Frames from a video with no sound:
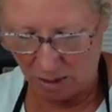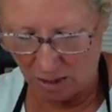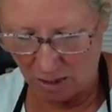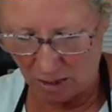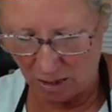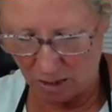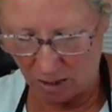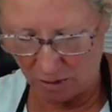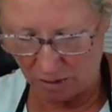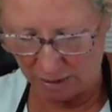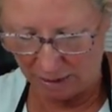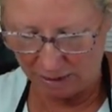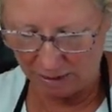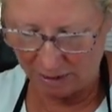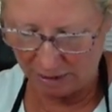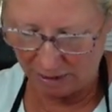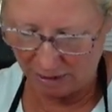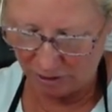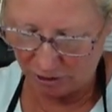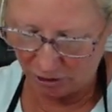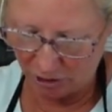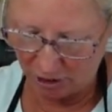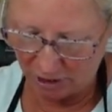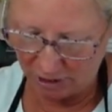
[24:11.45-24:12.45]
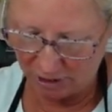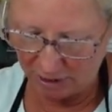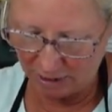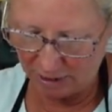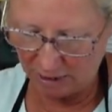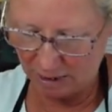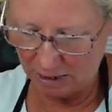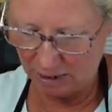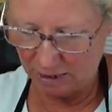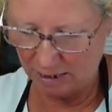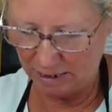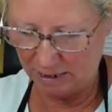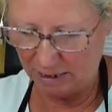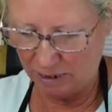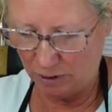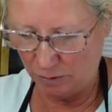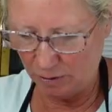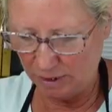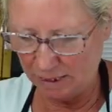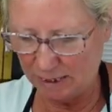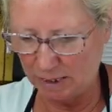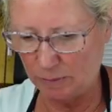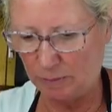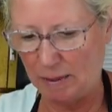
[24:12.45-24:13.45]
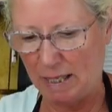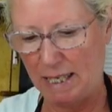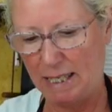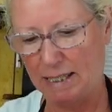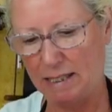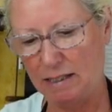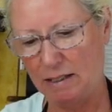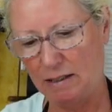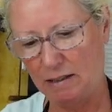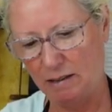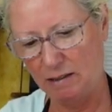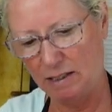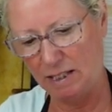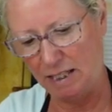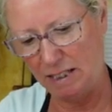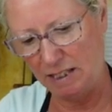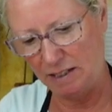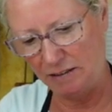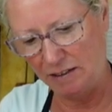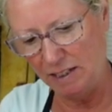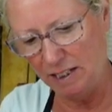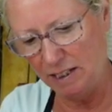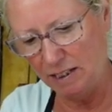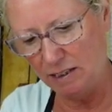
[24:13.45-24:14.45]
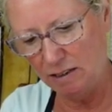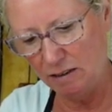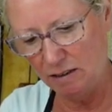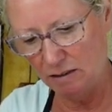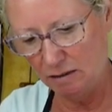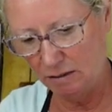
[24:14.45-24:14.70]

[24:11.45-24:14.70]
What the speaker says: Oh, let's see, they're just, oh, it is a bag. Okay, I think.